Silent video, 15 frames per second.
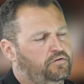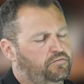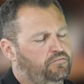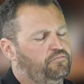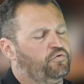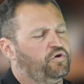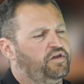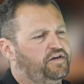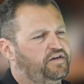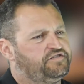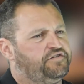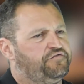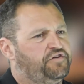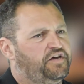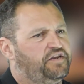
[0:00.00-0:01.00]
Well, I guess
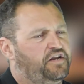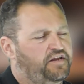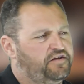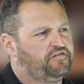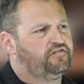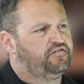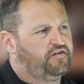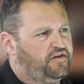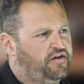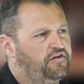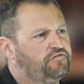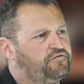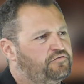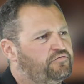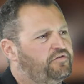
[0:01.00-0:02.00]
if you get elected to
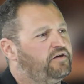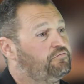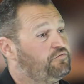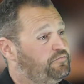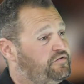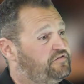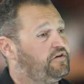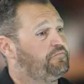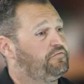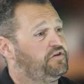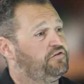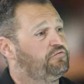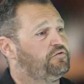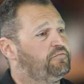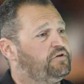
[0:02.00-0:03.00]
council, that would be something
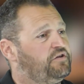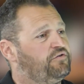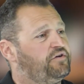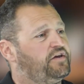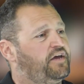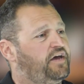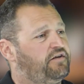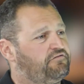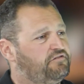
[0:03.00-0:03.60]
you would be looking at.